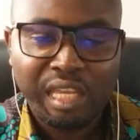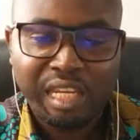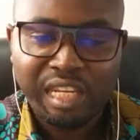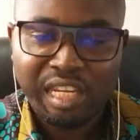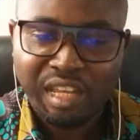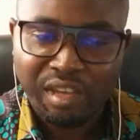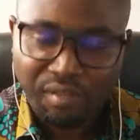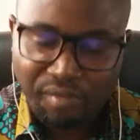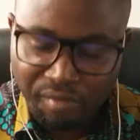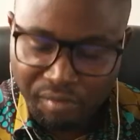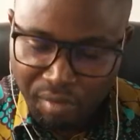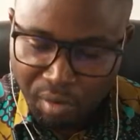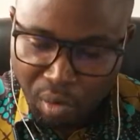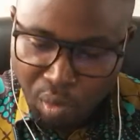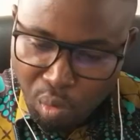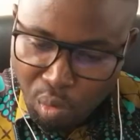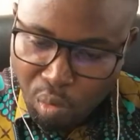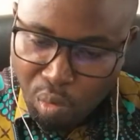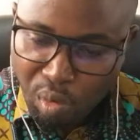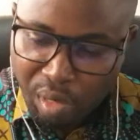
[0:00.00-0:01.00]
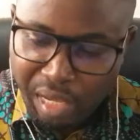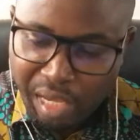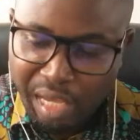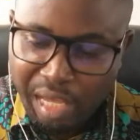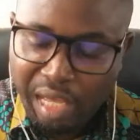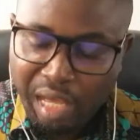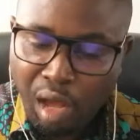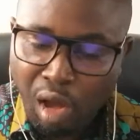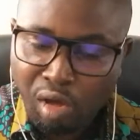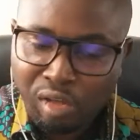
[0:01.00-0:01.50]
they flow
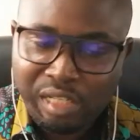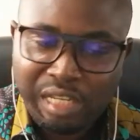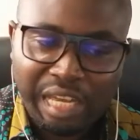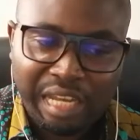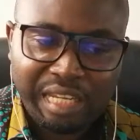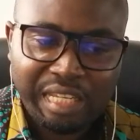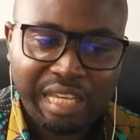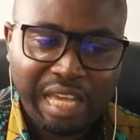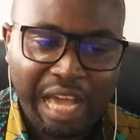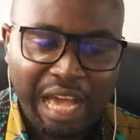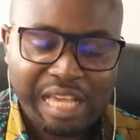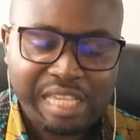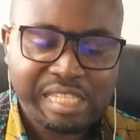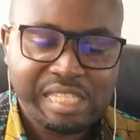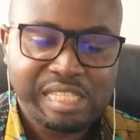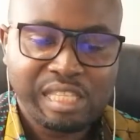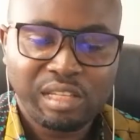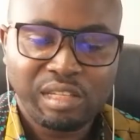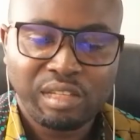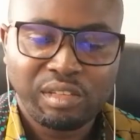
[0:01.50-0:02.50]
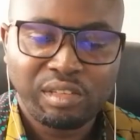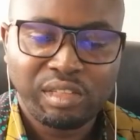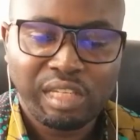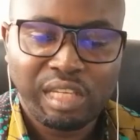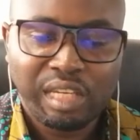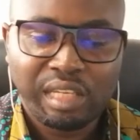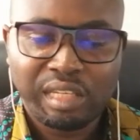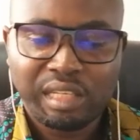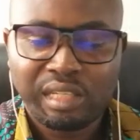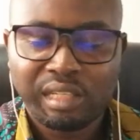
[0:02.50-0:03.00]
orderly as
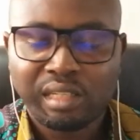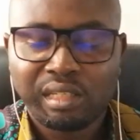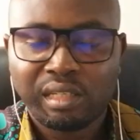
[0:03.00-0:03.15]
the